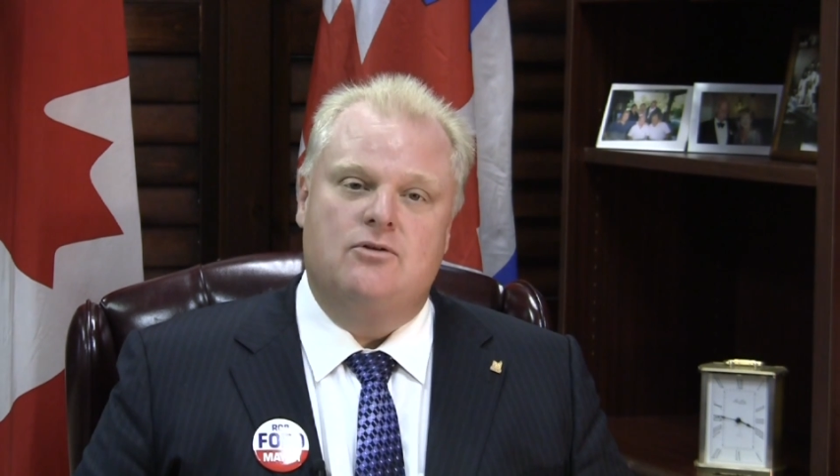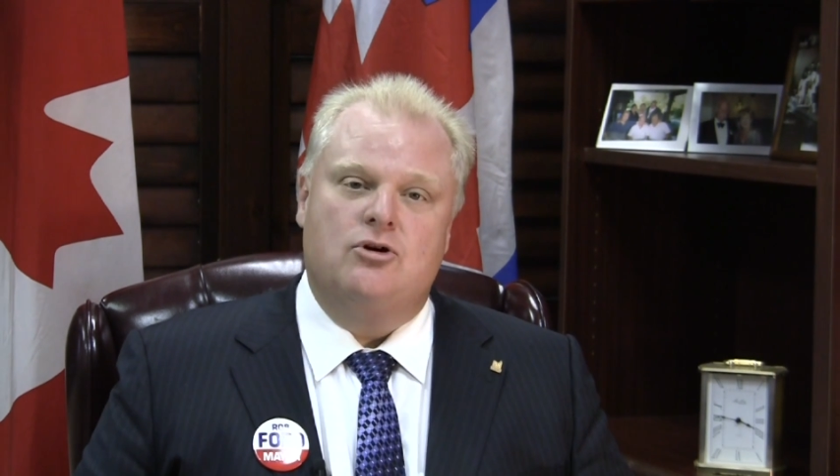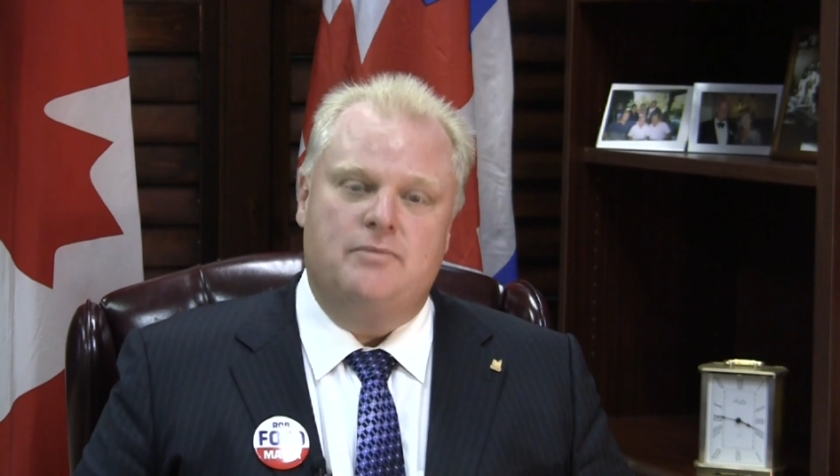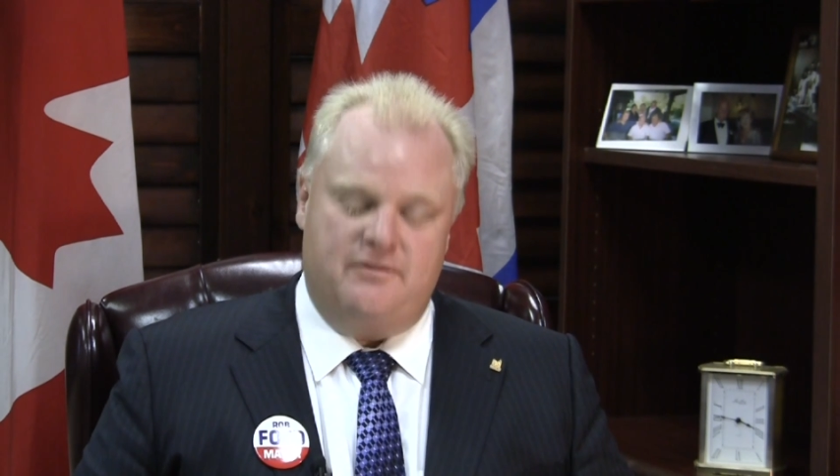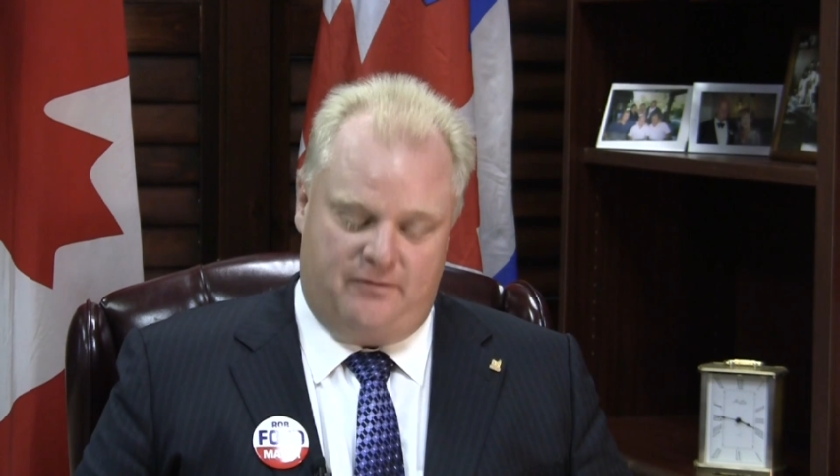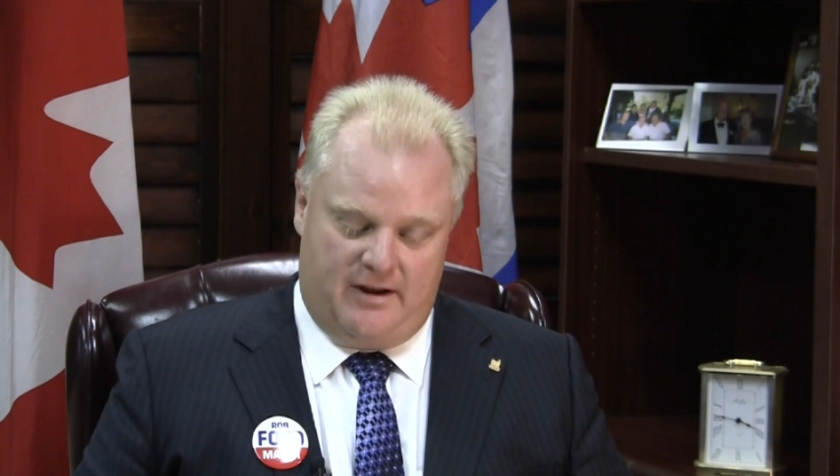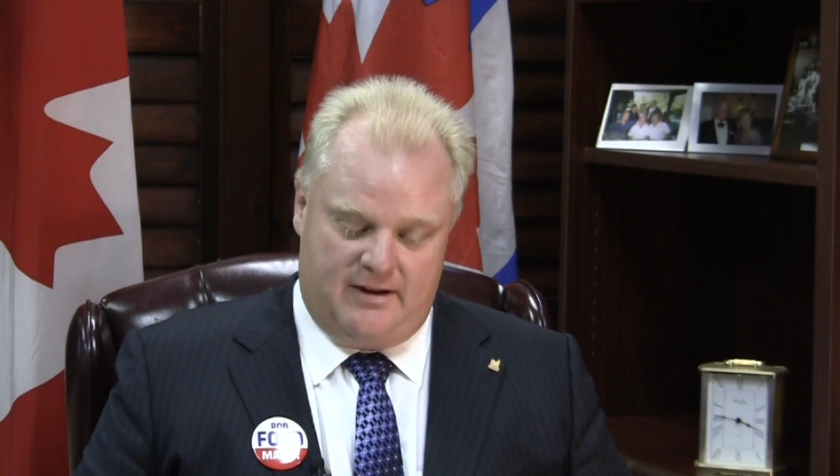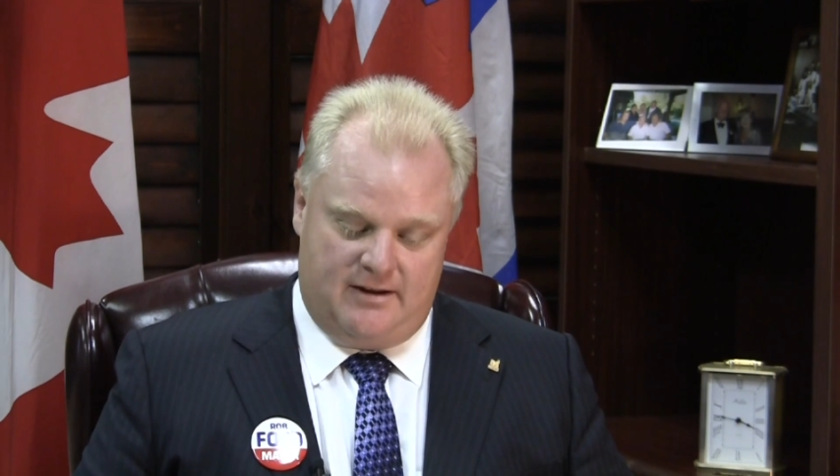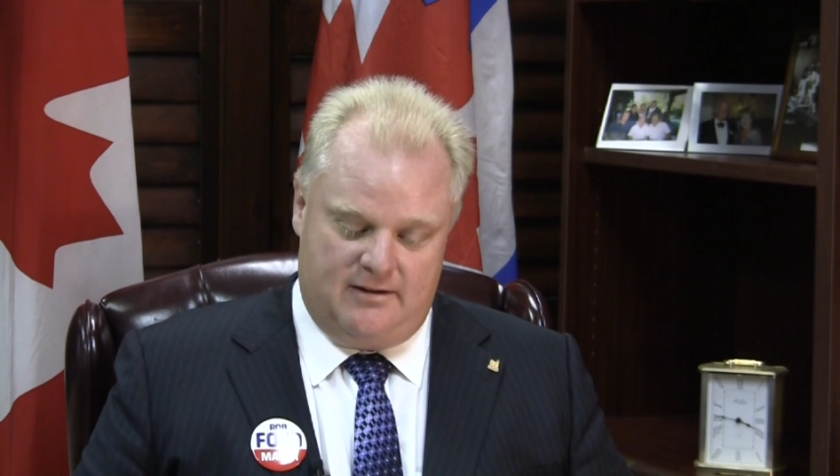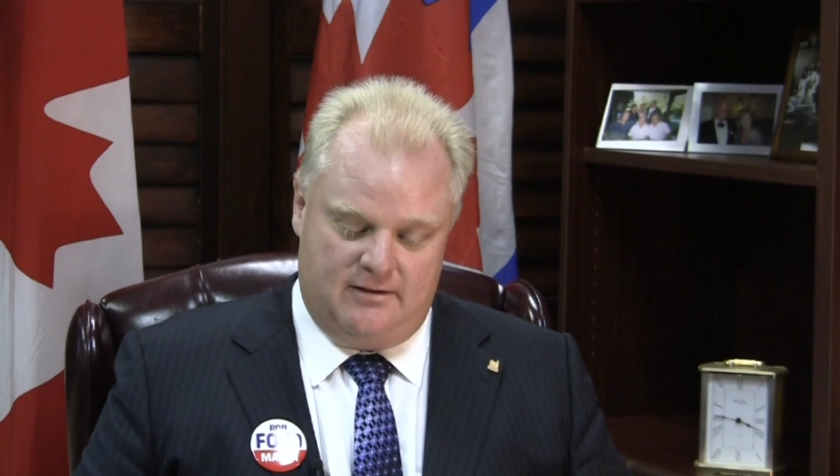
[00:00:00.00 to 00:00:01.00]
will be
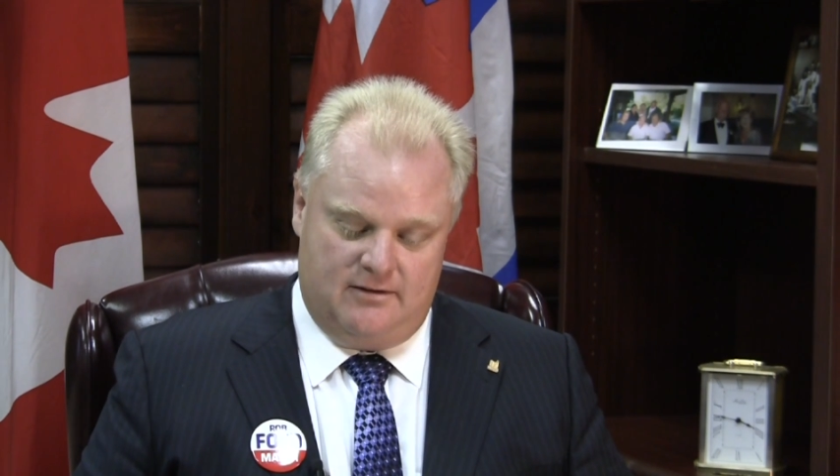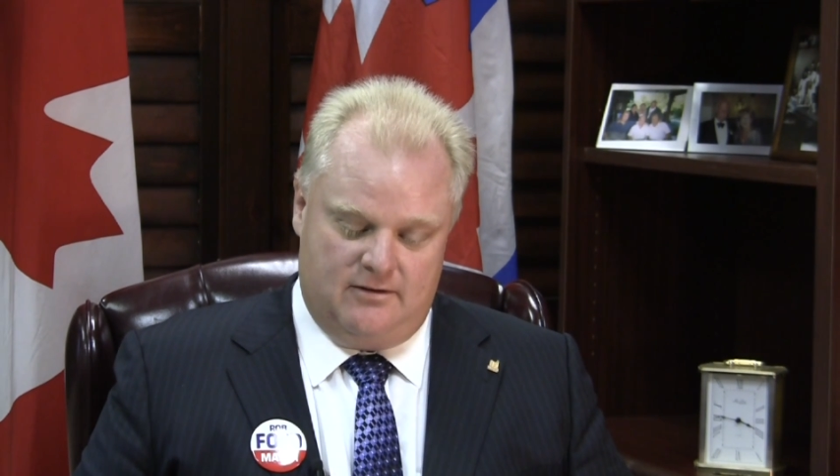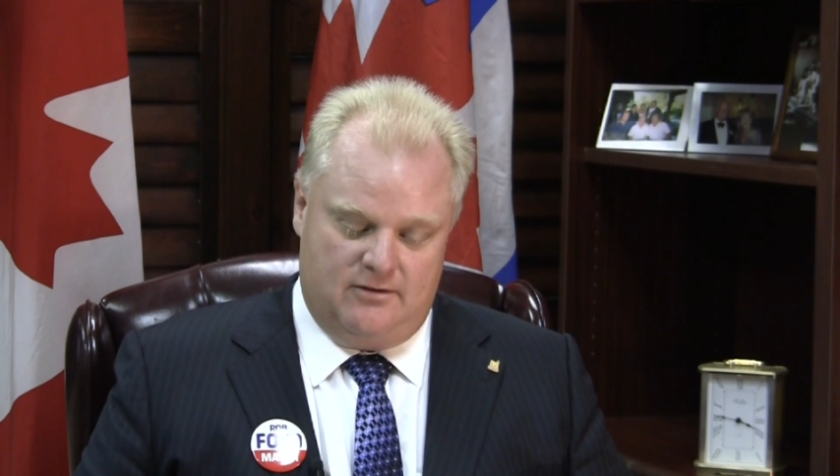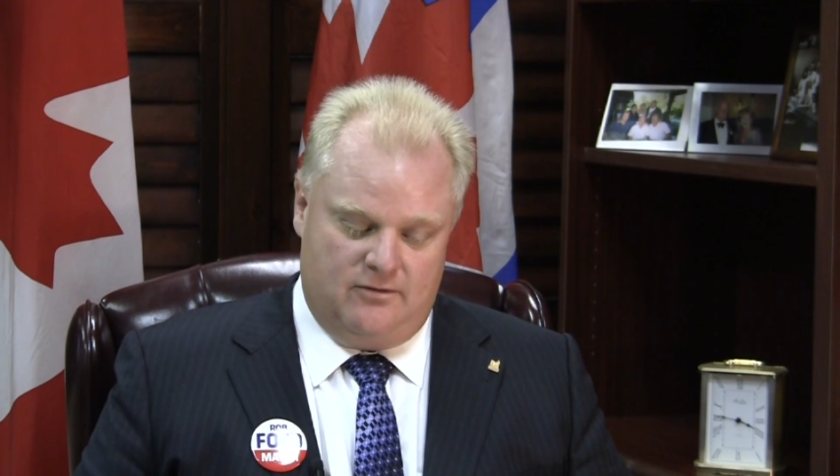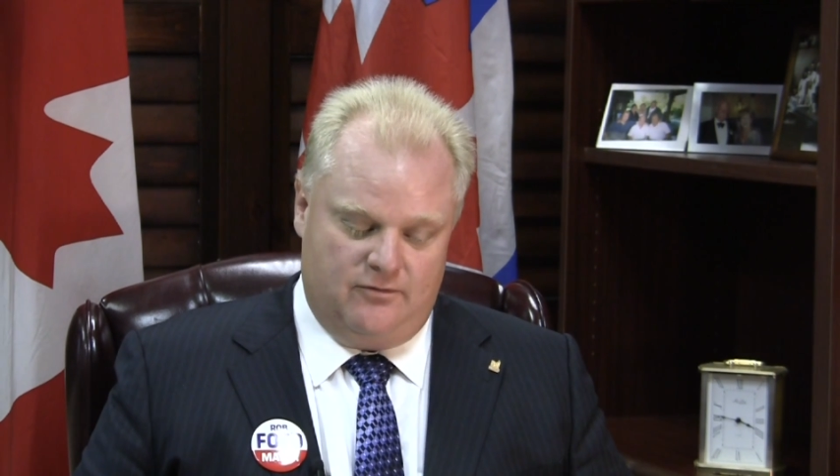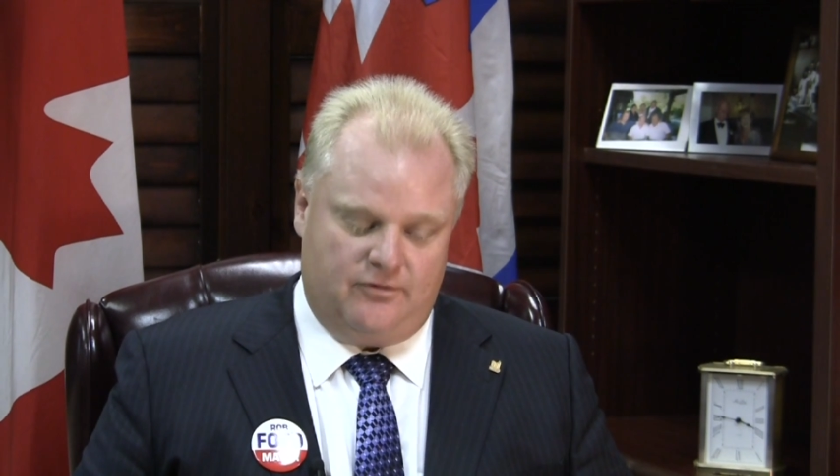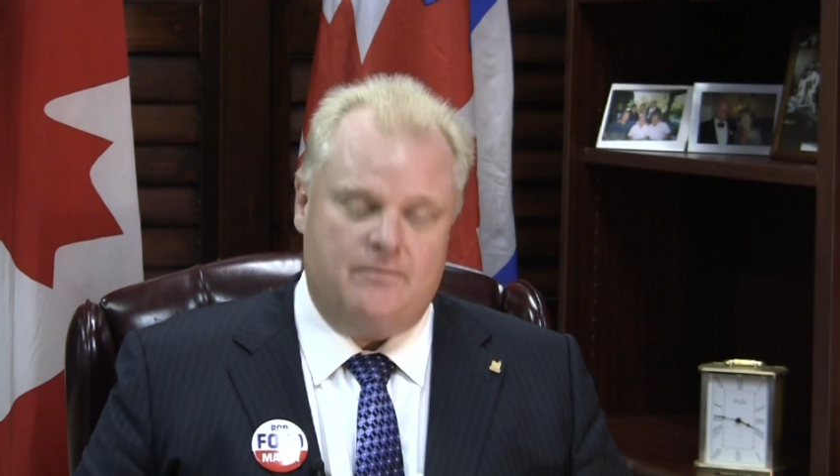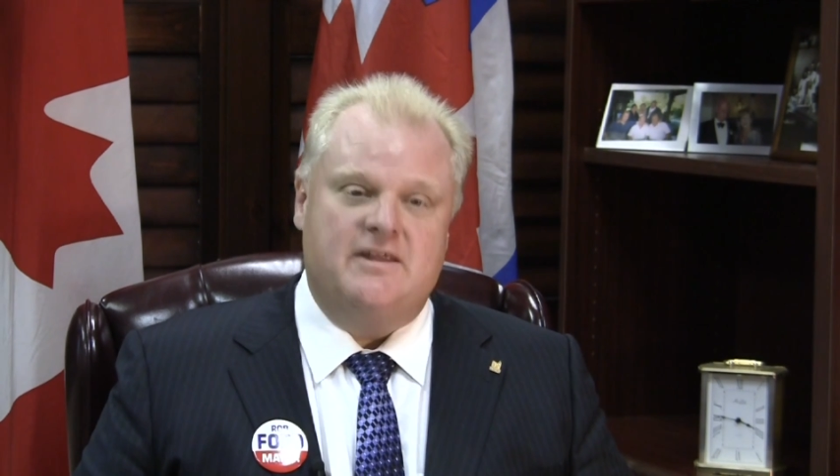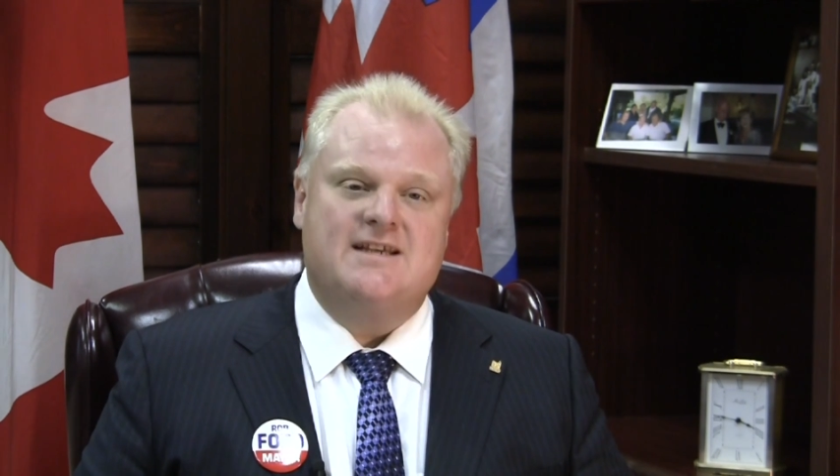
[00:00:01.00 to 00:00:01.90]
funded from